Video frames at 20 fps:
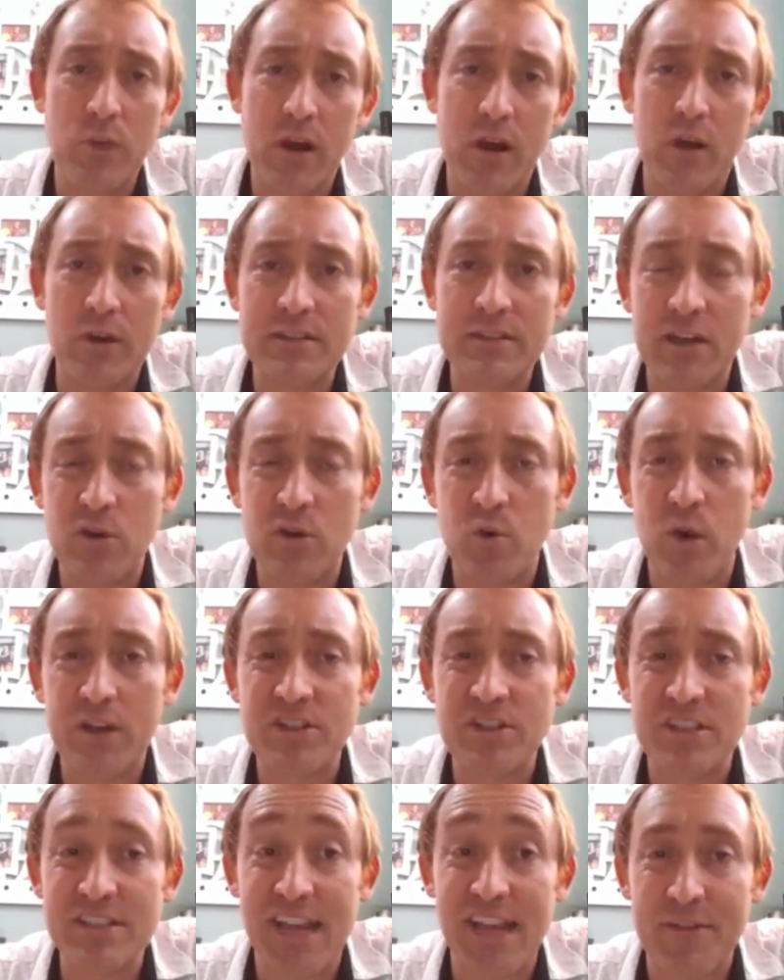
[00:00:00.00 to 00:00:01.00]
We always get
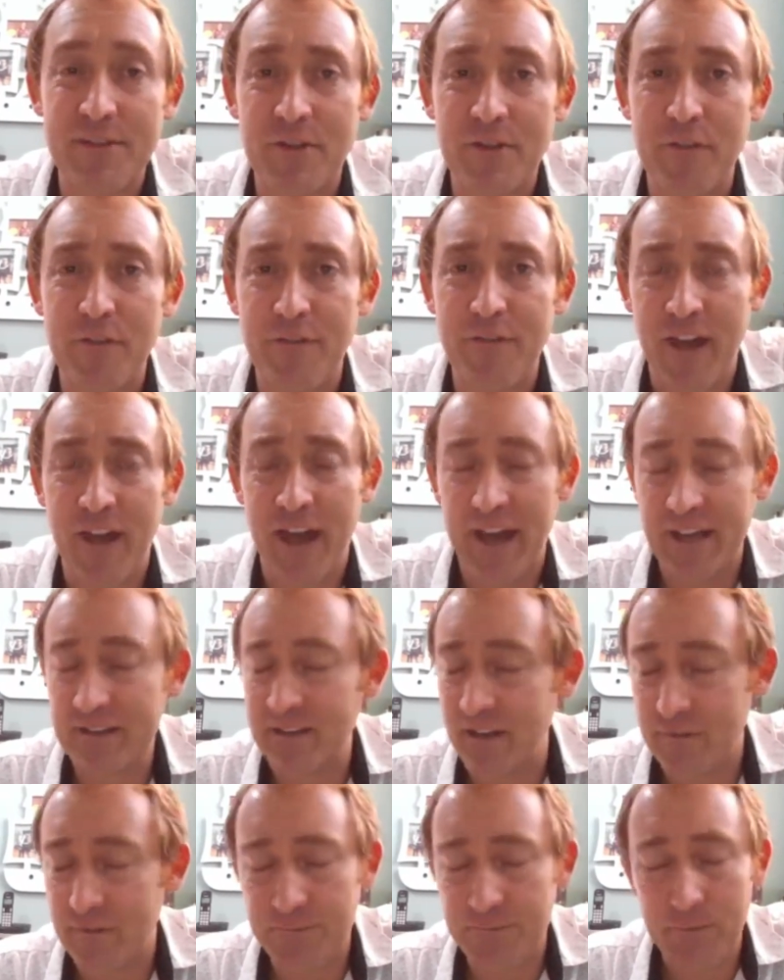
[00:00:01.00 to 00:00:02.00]
questions after the
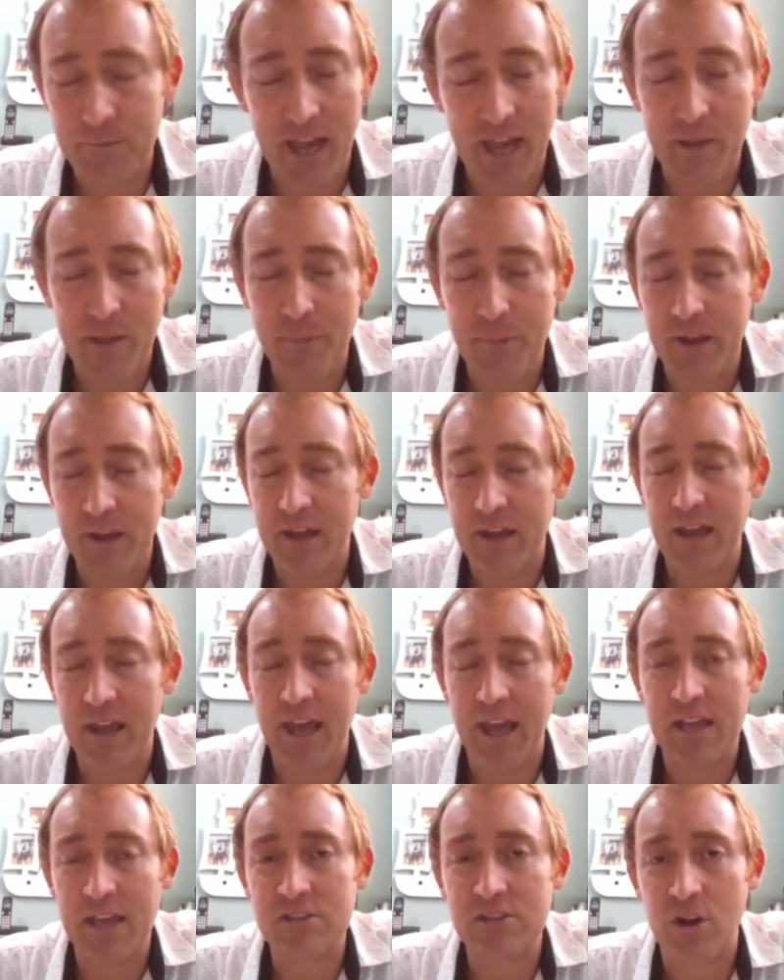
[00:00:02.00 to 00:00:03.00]
fact, and I'm happy
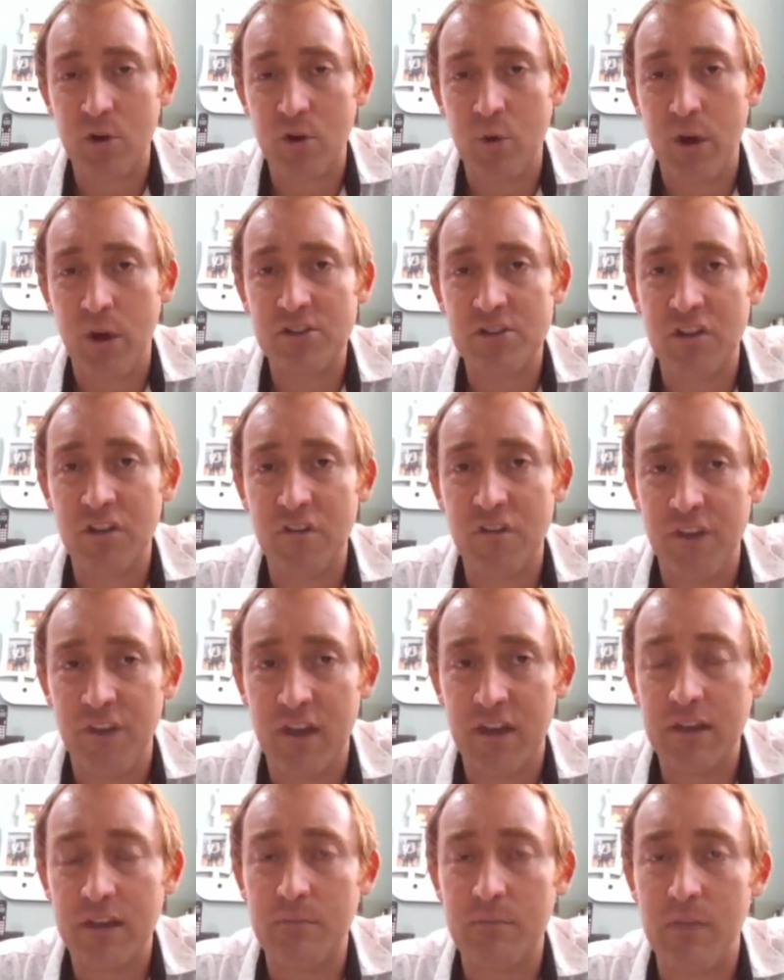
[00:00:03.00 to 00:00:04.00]
to answer questions
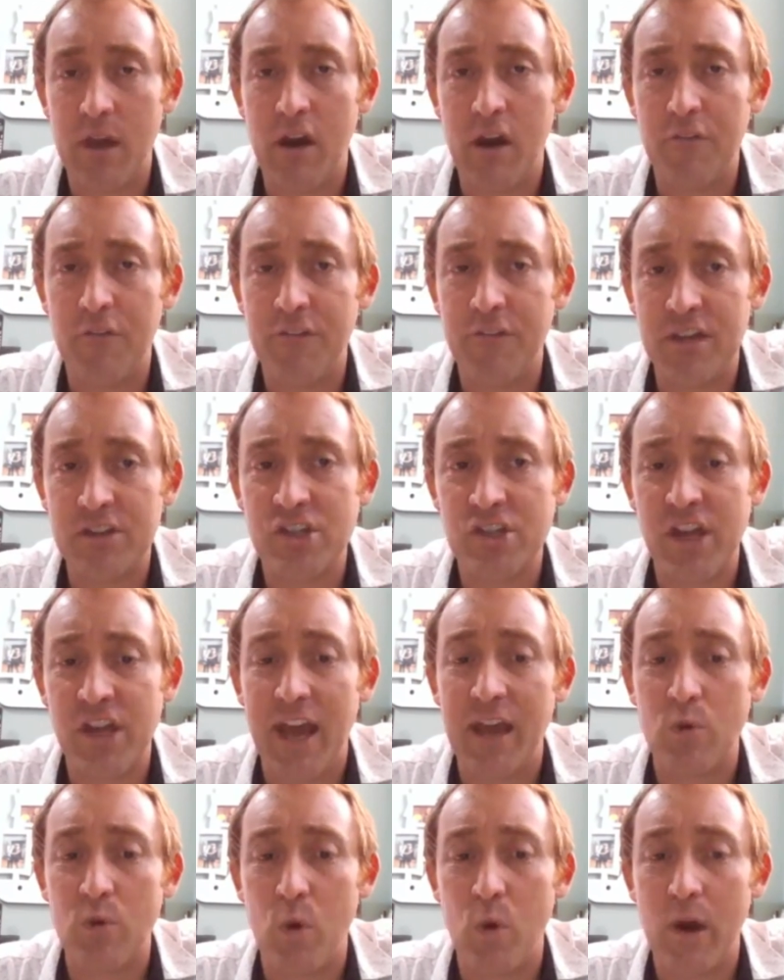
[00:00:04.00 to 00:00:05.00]
via email, via
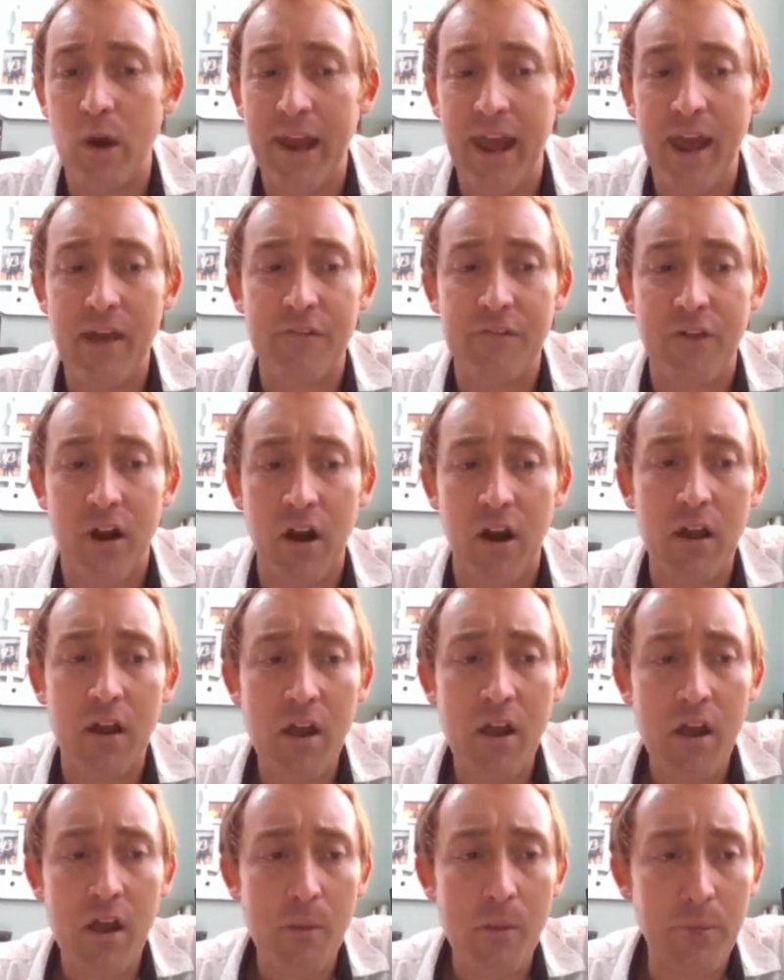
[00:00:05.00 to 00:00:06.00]
chat, whatever.
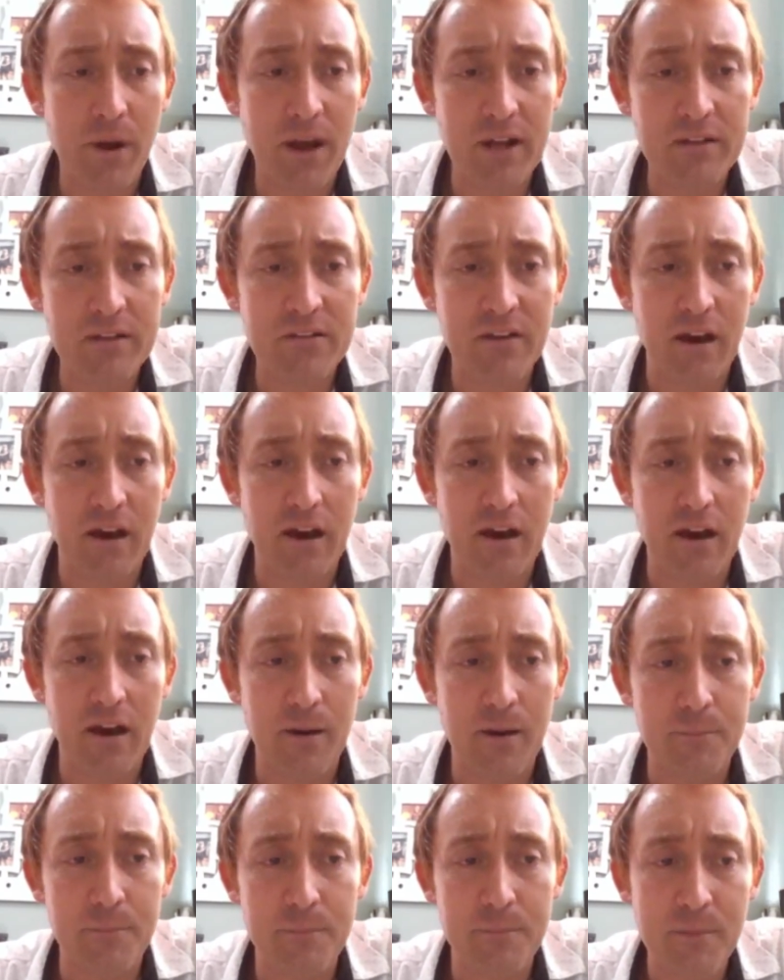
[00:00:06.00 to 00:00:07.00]
But there
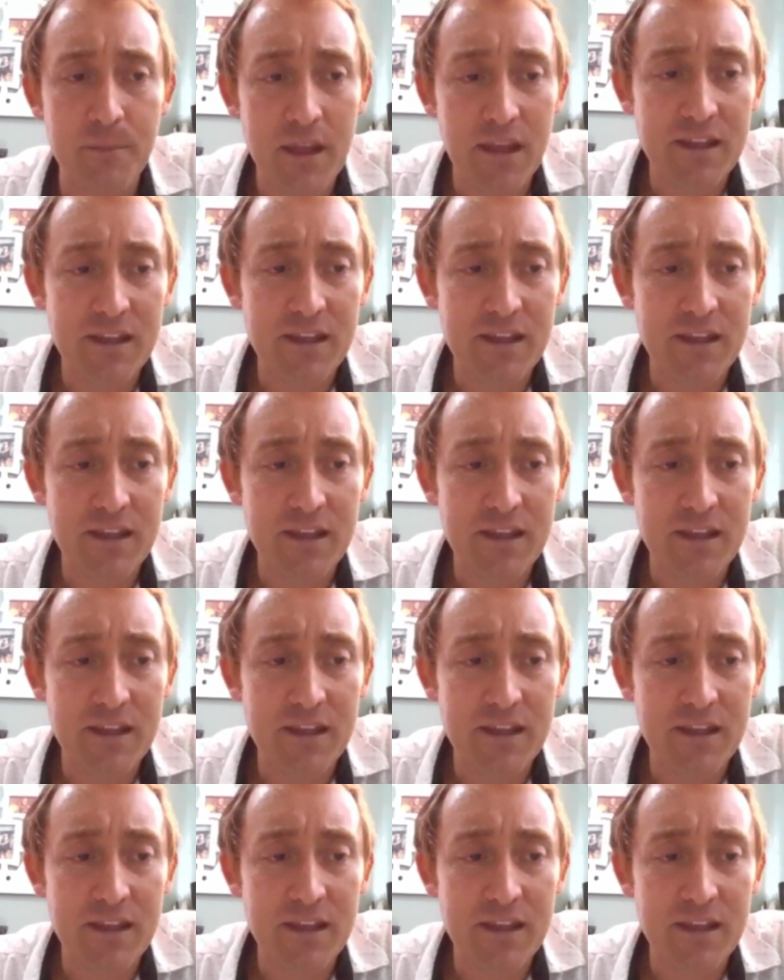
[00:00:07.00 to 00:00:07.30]
are